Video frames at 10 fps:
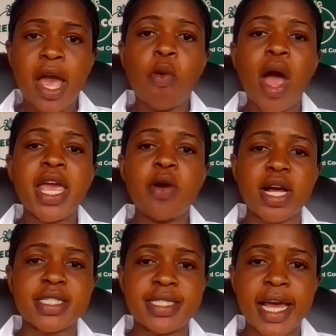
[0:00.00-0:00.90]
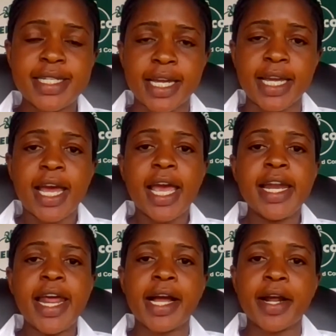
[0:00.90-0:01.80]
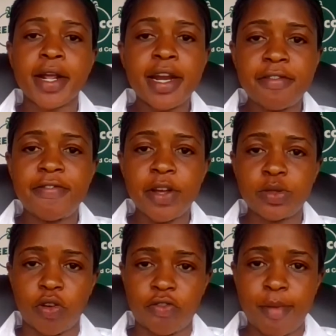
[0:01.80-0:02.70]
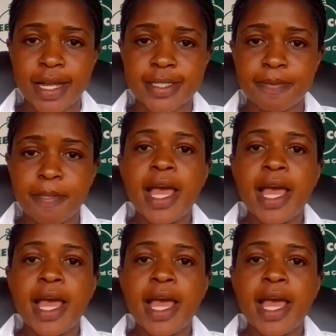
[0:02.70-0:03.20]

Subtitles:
where he was standing in a green field of maize.